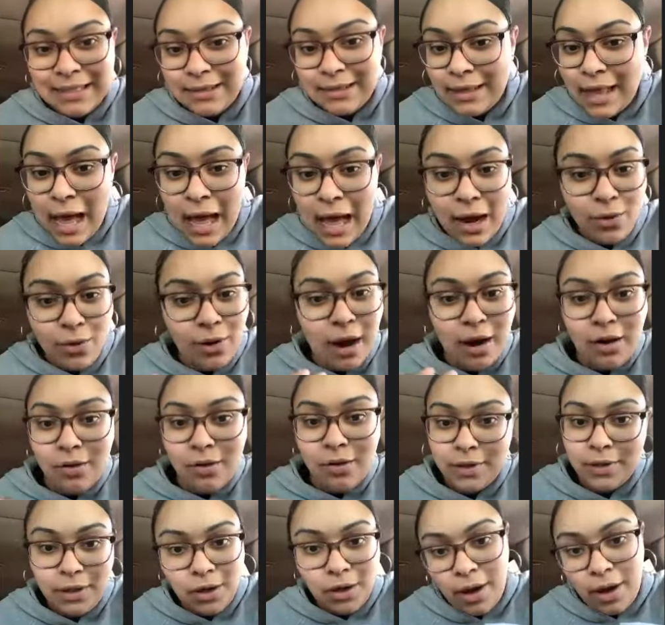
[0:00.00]
a lot or i don't
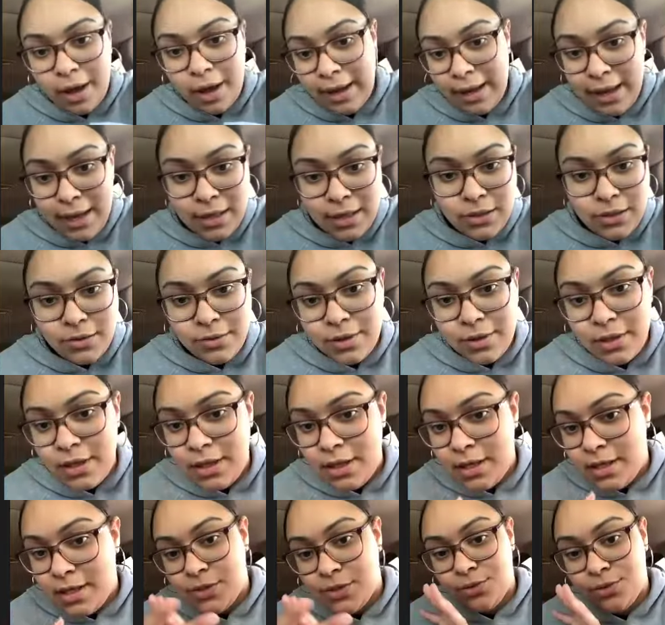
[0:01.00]
really know how to answer
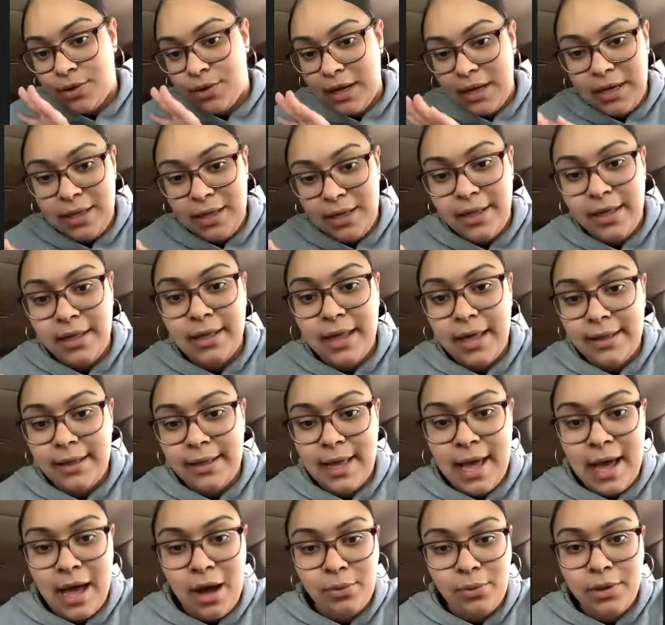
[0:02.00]
this or anything like
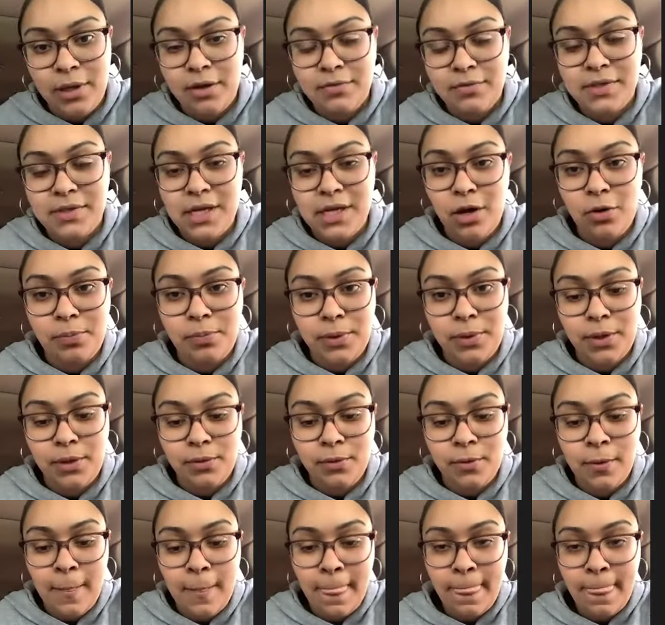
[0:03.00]
that i would love to help you